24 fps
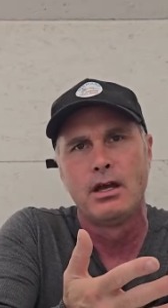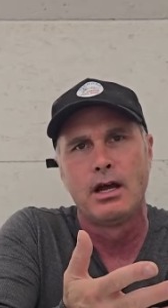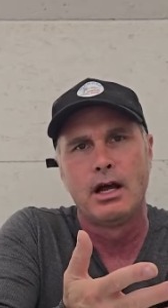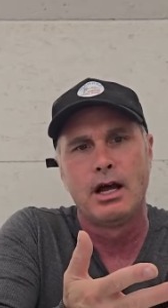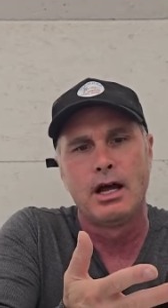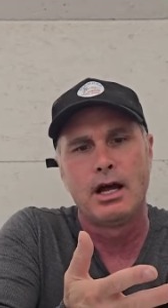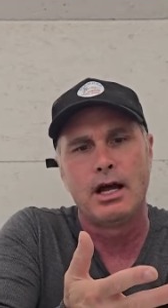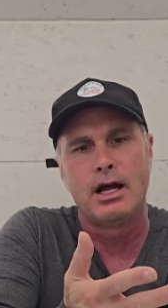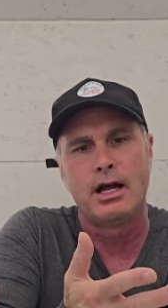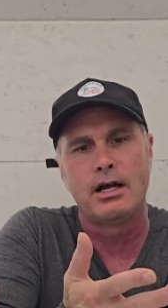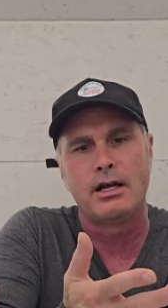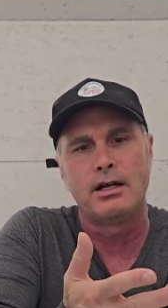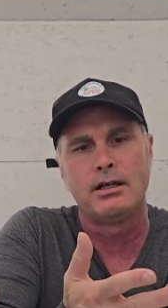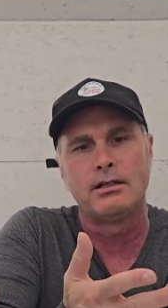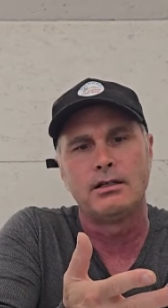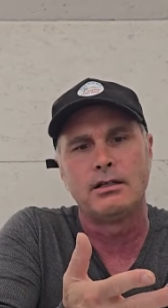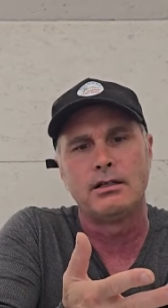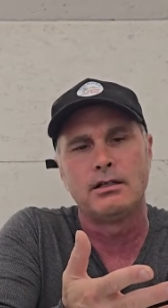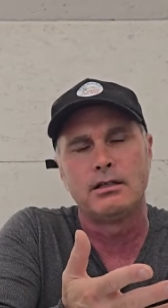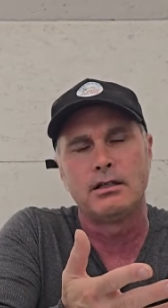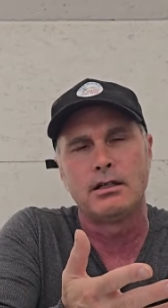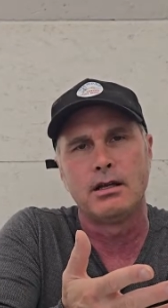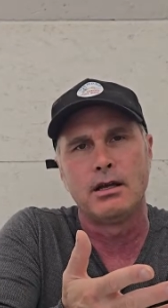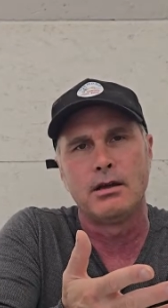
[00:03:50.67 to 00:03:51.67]
but
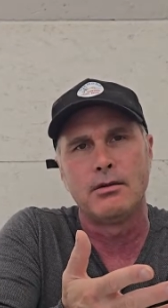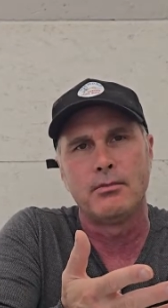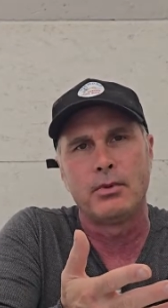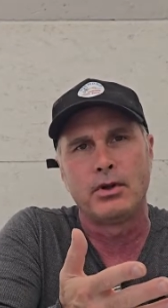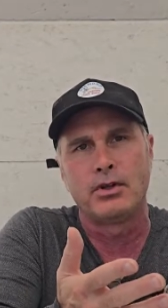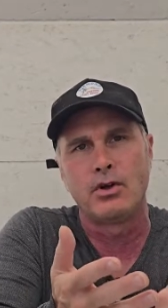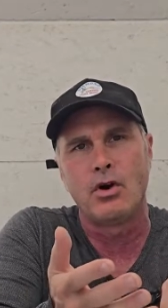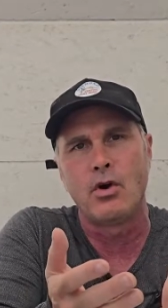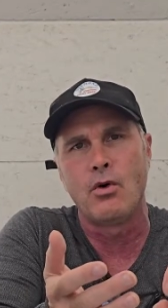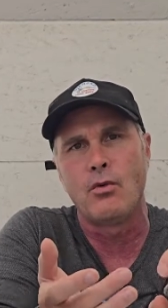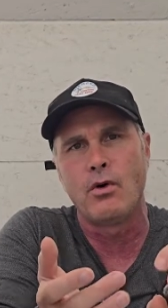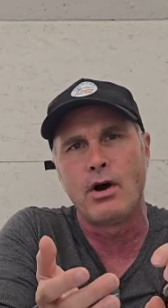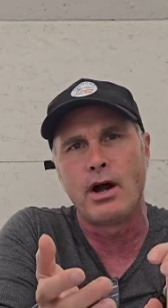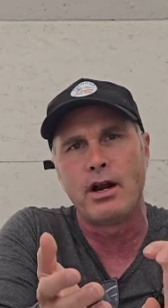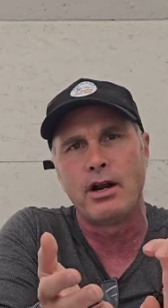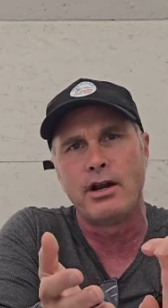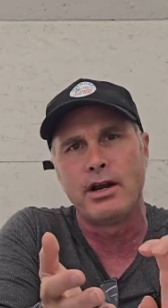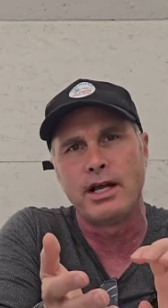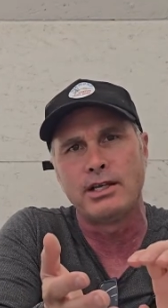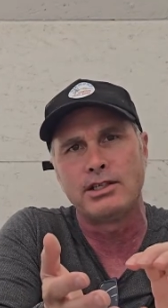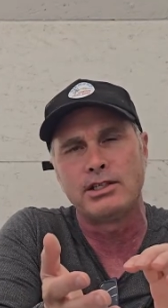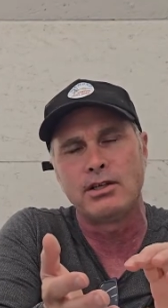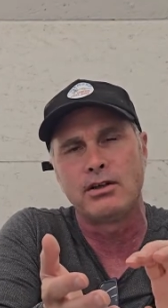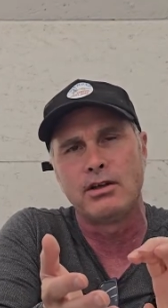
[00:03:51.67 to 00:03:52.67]
don't want to
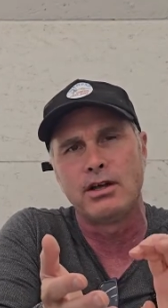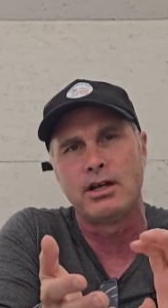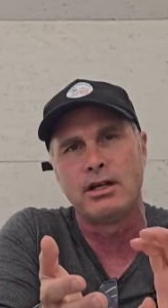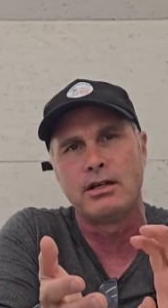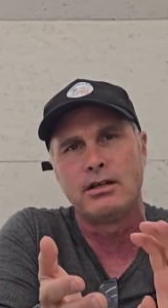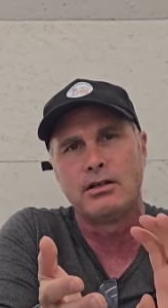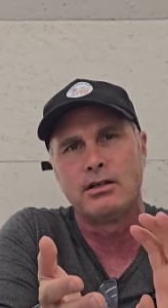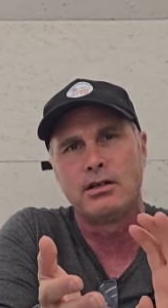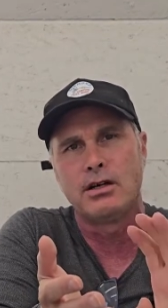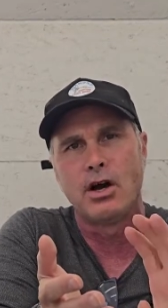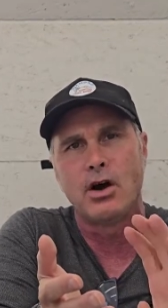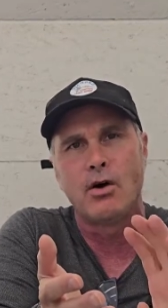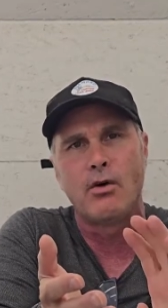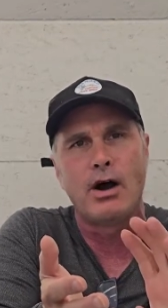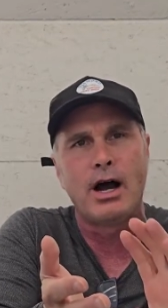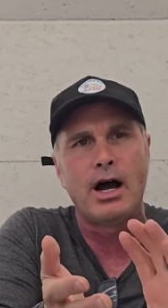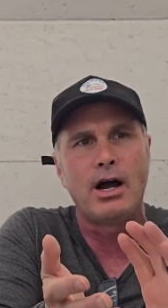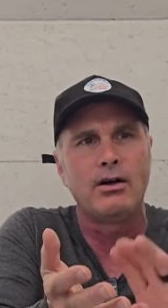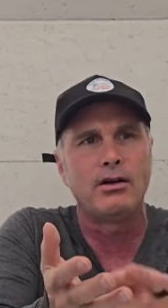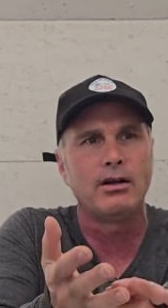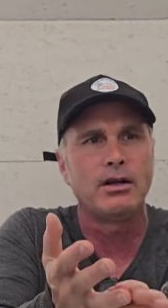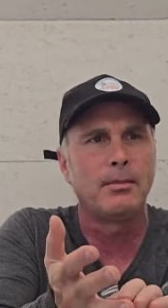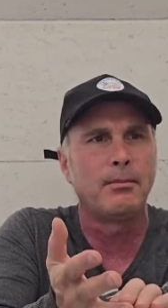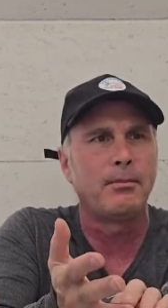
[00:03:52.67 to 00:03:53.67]
necessarily go
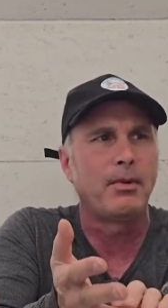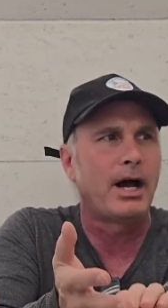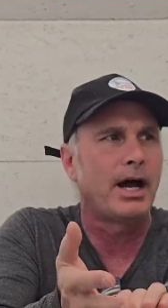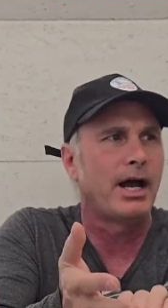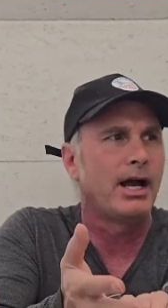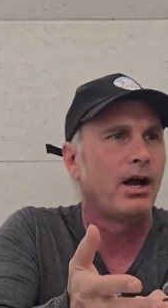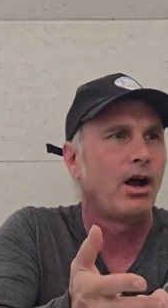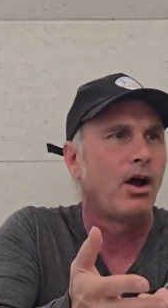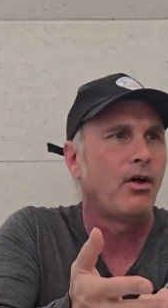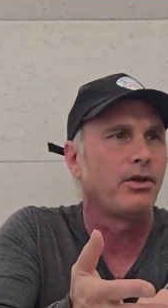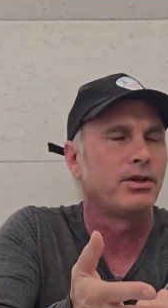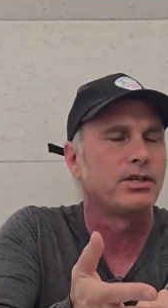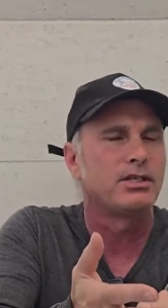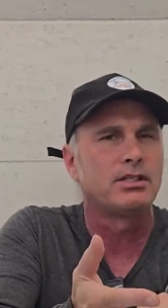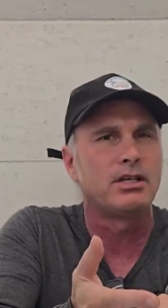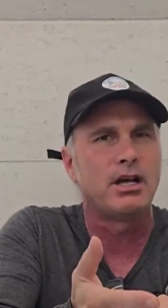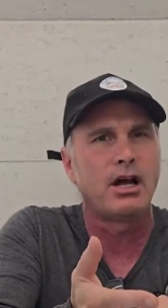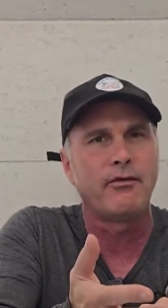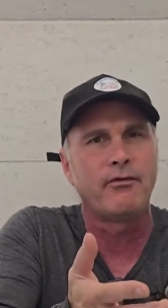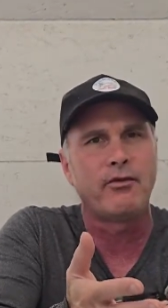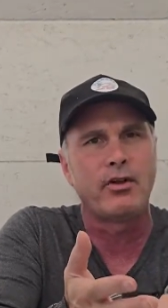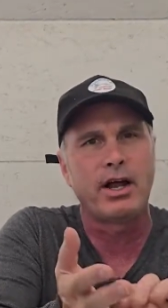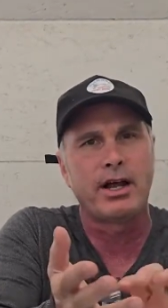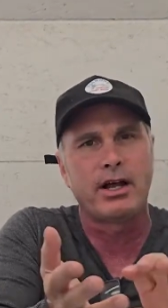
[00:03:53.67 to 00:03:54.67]
out and buy all the
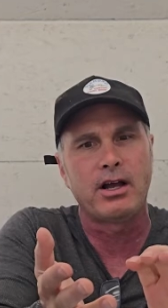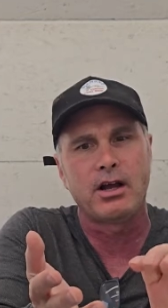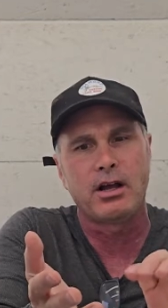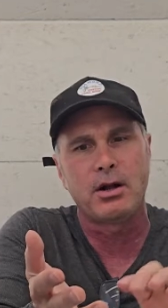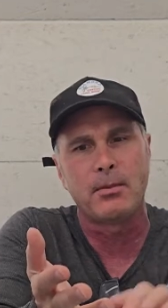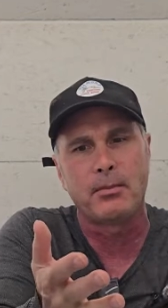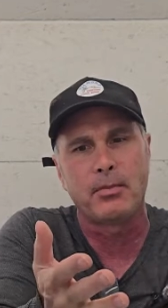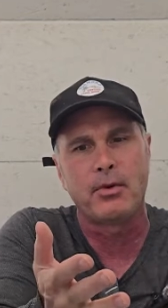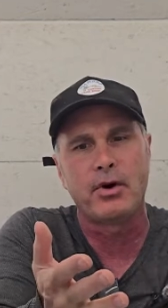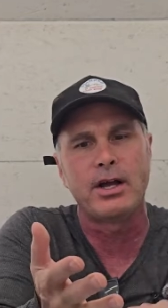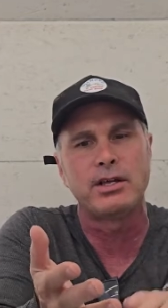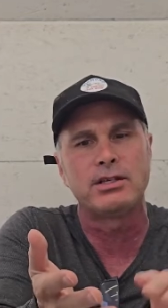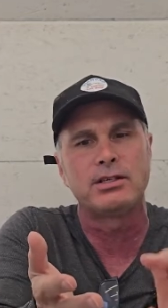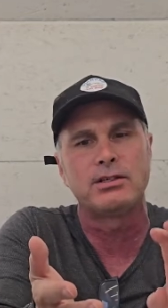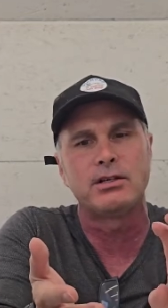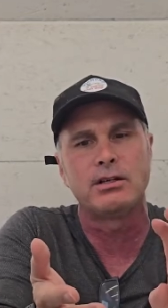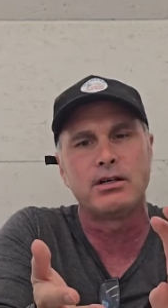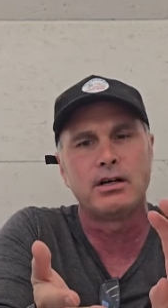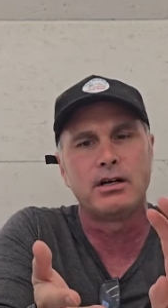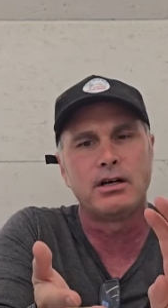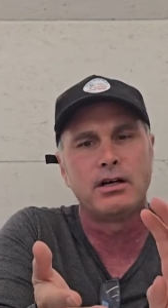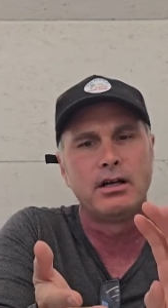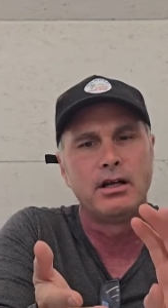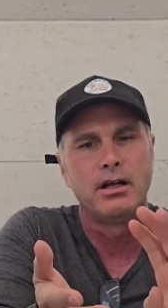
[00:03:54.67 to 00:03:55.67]
stuff like a
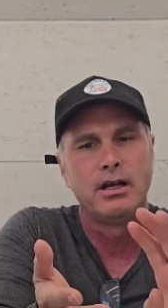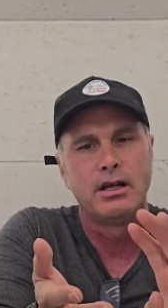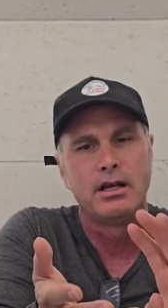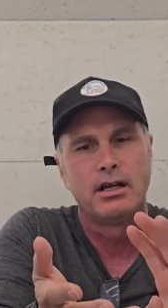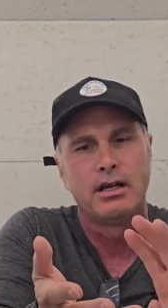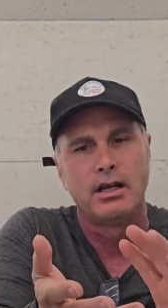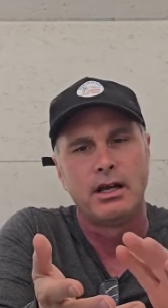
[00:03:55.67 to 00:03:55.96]
compressor